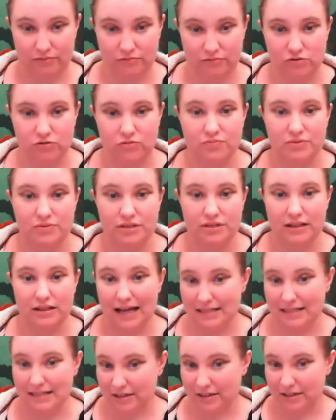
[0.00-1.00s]
which will be
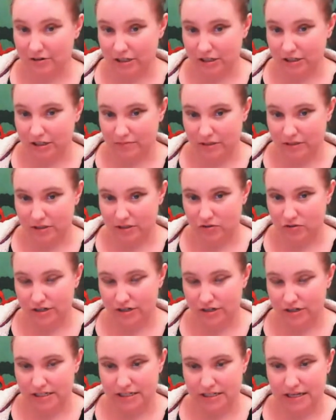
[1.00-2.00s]
classic Christmas
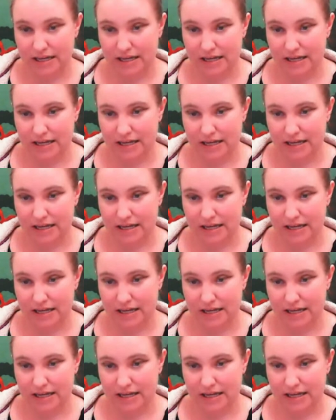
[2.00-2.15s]
stories.